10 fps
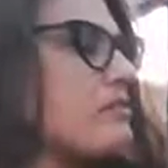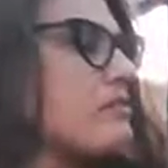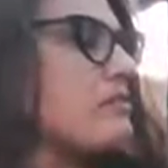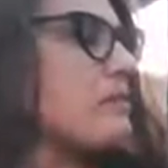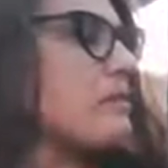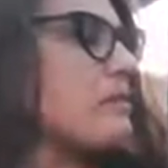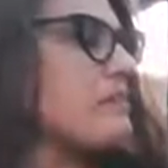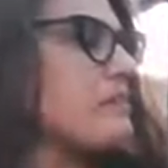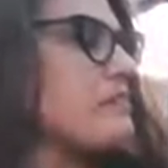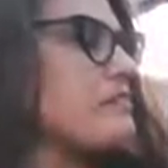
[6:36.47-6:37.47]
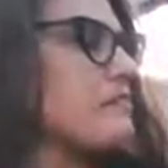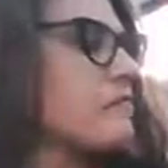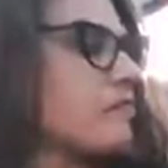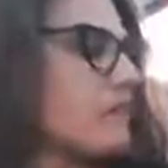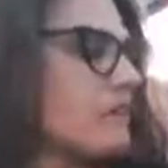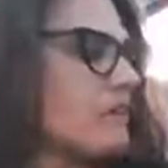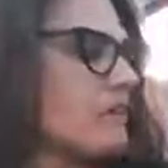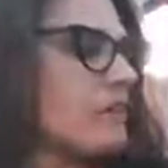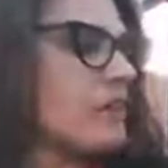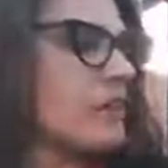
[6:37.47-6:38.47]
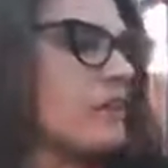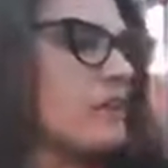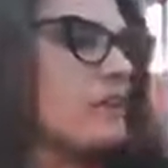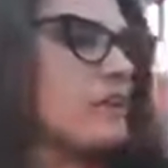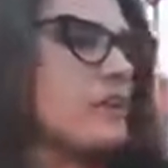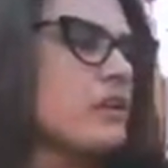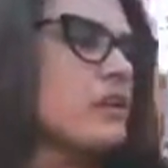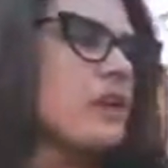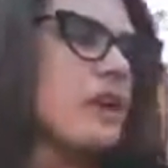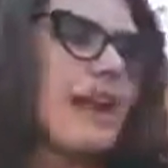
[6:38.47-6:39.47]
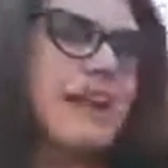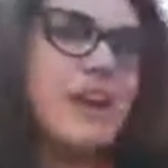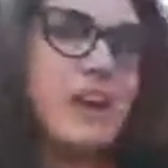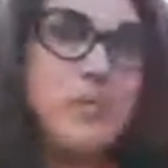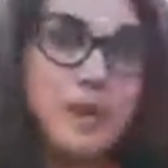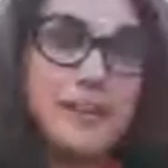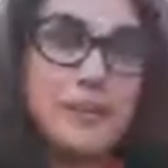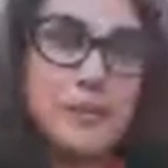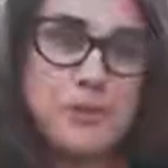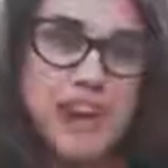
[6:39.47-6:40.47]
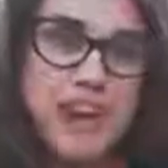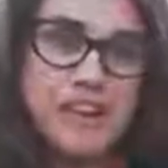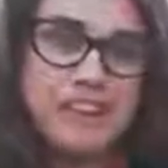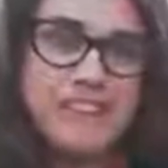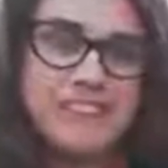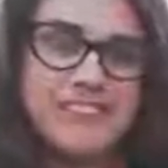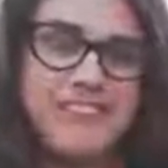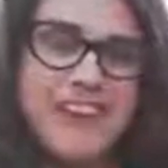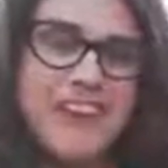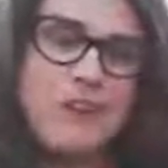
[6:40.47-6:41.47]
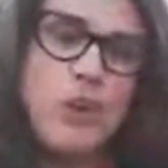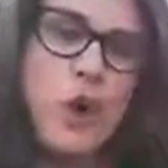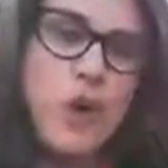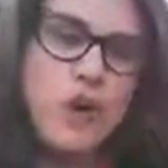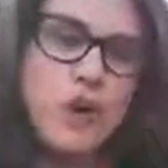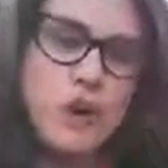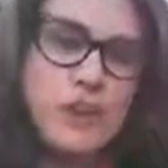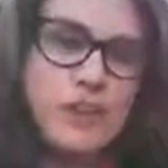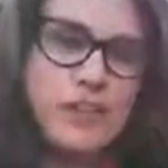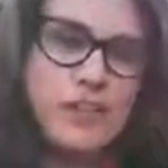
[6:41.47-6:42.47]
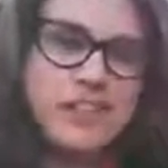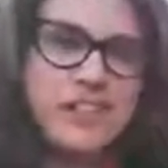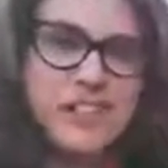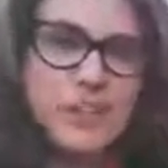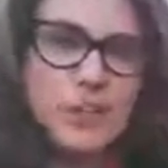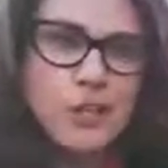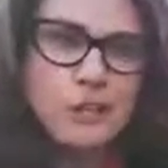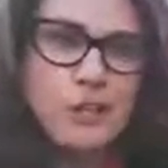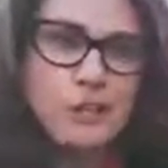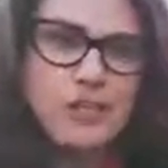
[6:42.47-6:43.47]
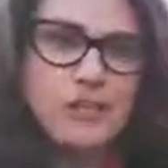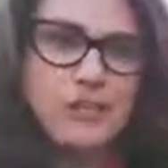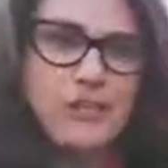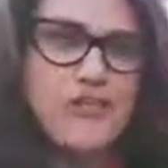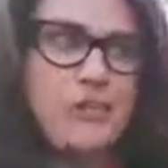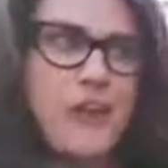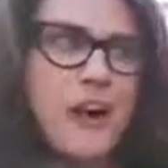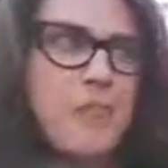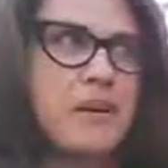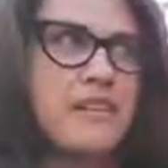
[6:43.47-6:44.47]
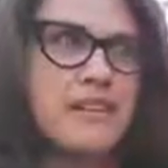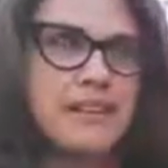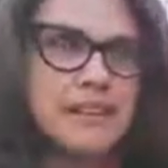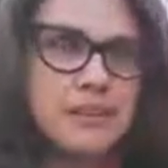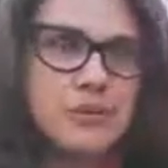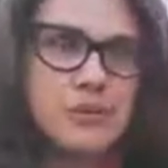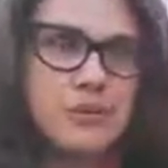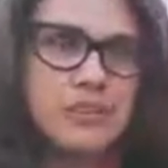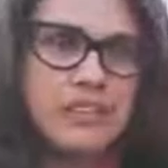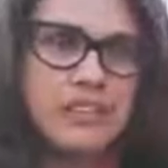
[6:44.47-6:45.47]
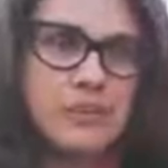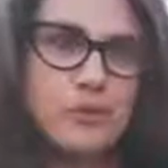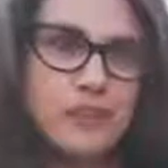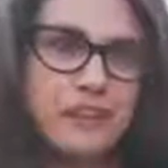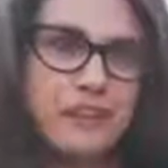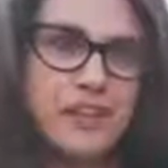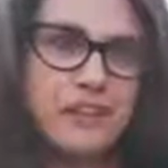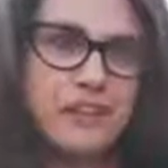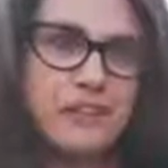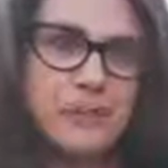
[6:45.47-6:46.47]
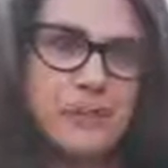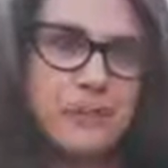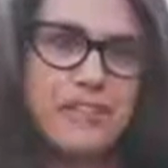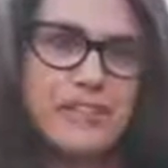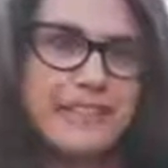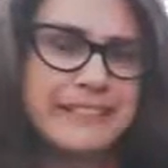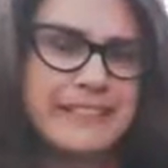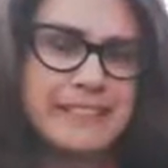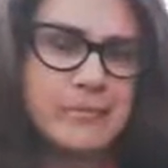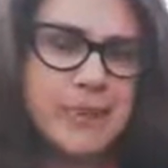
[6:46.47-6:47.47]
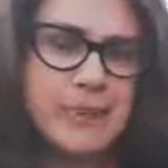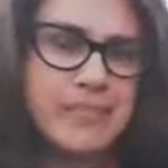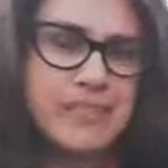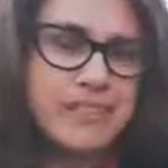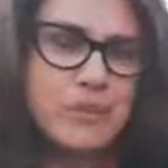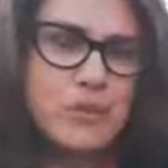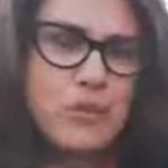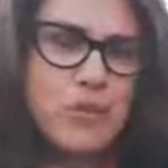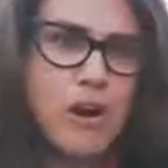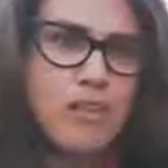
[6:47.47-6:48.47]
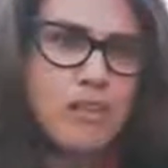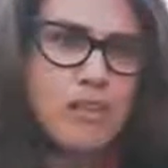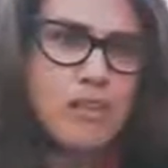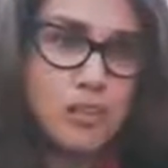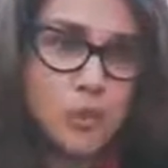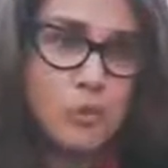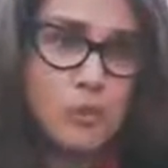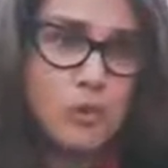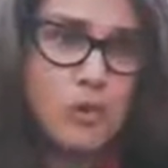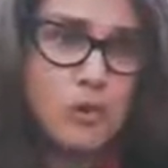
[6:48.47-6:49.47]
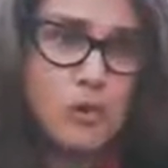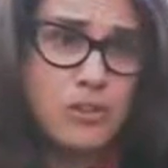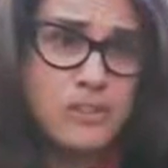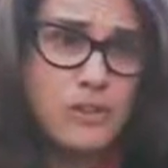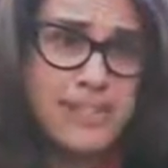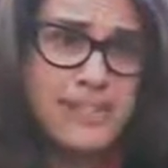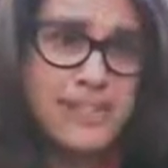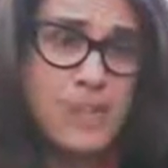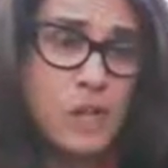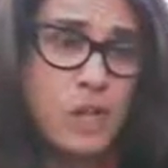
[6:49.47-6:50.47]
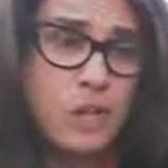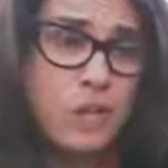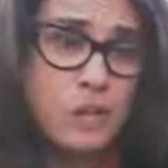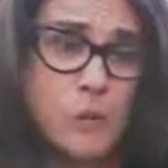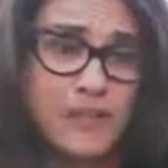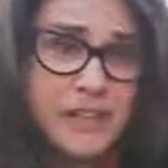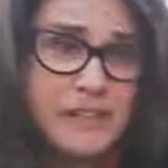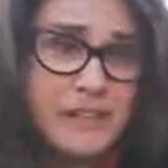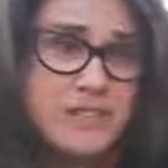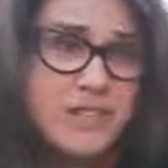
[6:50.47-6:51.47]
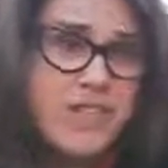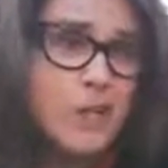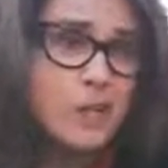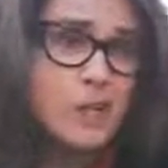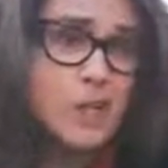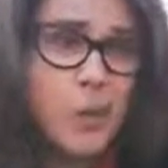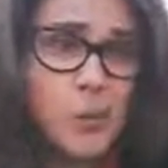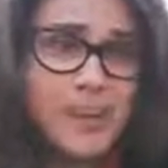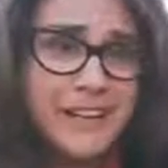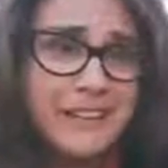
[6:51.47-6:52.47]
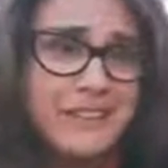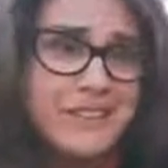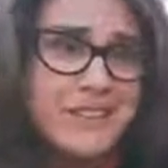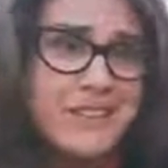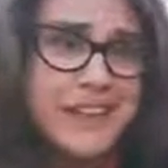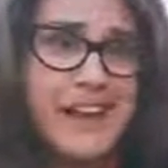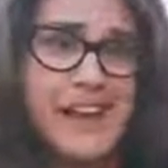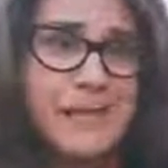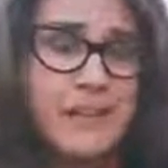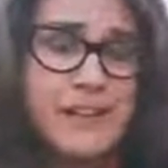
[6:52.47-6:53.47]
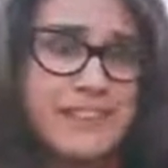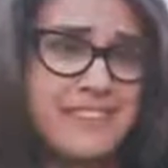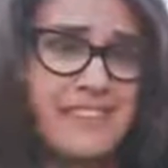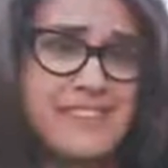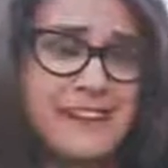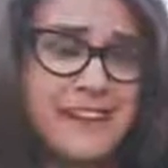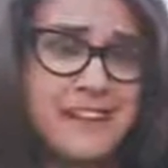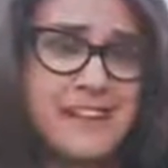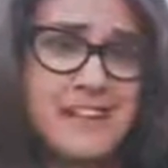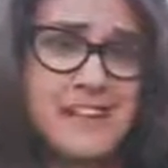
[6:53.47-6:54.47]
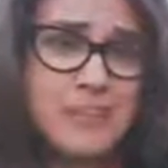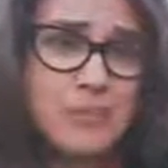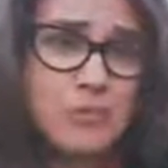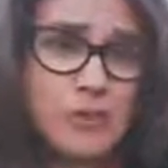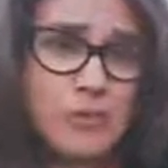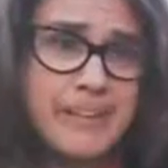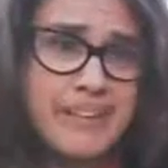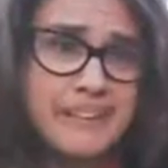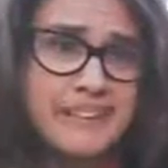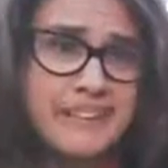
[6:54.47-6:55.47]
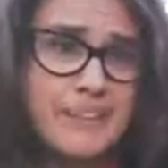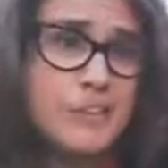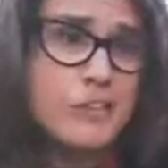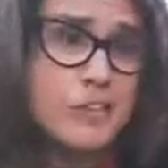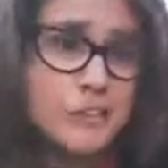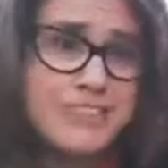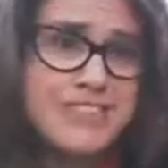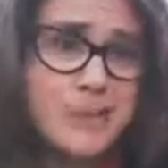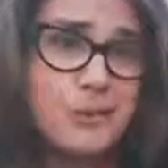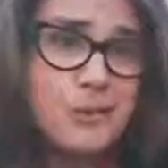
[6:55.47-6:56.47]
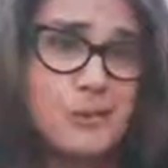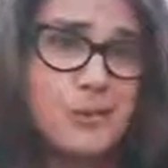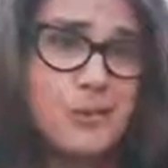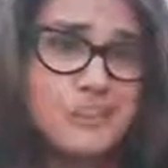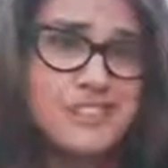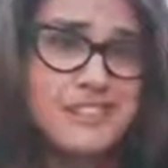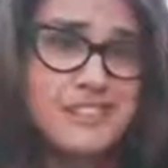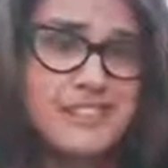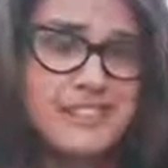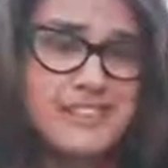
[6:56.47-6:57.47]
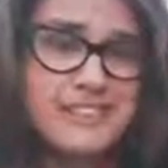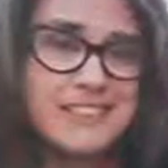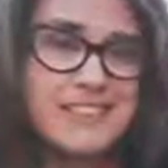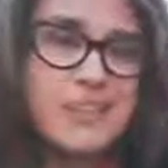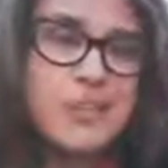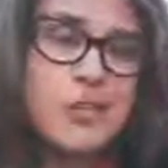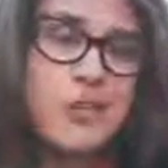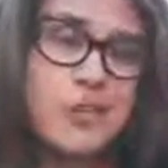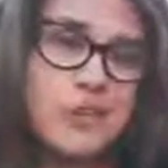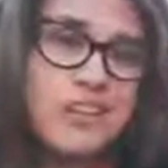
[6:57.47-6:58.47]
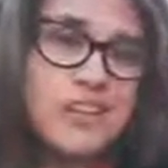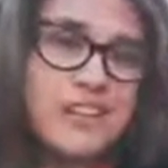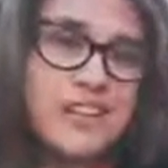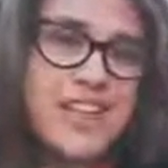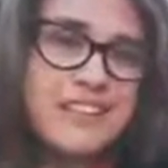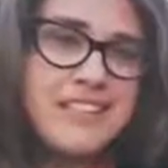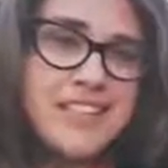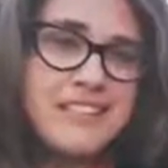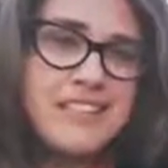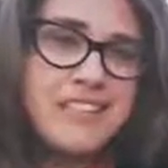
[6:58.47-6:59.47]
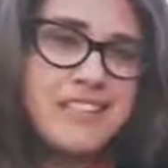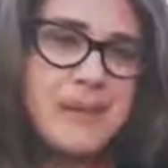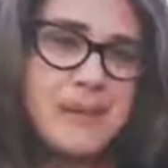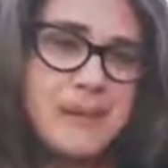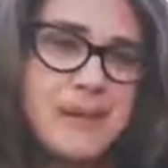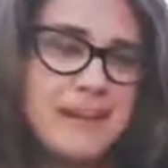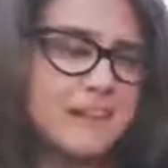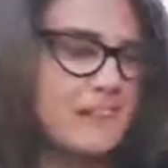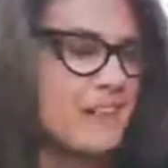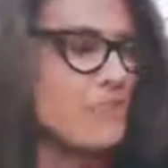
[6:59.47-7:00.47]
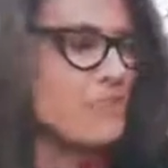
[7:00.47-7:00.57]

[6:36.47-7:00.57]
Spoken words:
You can stop right there. Okay. And our brains are drowning. And Coca-Cola is like a corrosive. So if you hop online and you Google it, you can find out, you can clean most things you own with Coca-Cola, right? Like your toilets, your coins, everything that has anything growing on it. Turns out Coca-Cola is going to kill it. Cortisol has kind of the same impact.